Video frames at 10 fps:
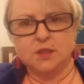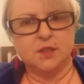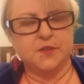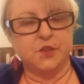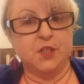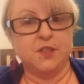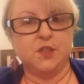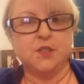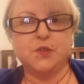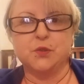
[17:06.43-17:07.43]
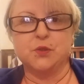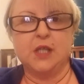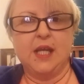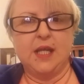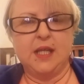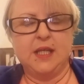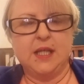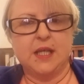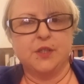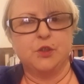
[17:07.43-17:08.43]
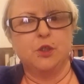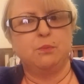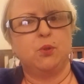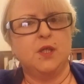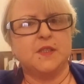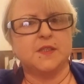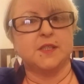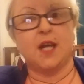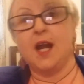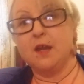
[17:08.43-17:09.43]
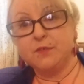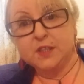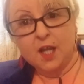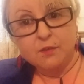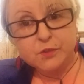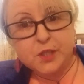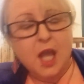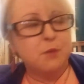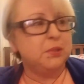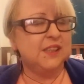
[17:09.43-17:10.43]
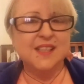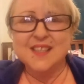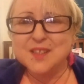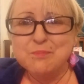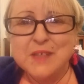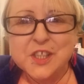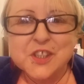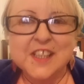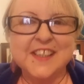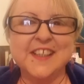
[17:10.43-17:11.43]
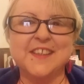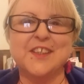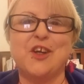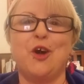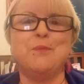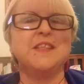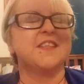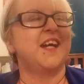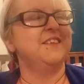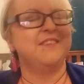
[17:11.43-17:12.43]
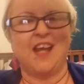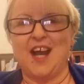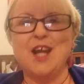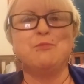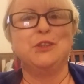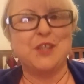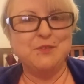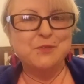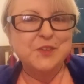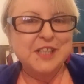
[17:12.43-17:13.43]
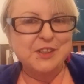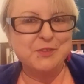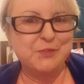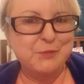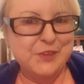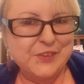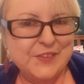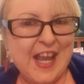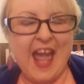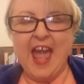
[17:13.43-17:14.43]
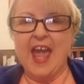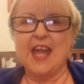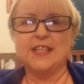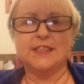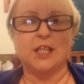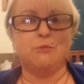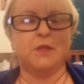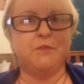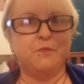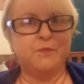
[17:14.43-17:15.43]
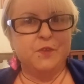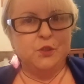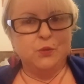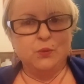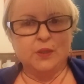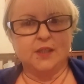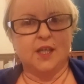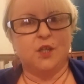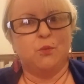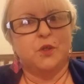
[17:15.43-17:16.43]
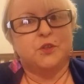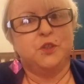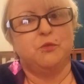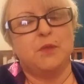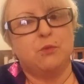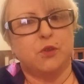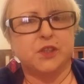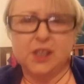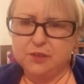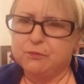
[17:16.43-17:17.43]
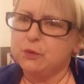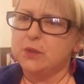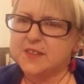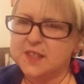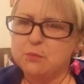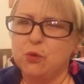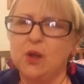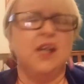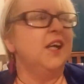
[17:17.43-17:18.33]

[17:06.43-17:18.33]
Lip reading: suggestions or any other points that I haven't covered, please mention it in the comments. I am looking forward to hearing from you. And if you like what you've been watching, and if you want to see more,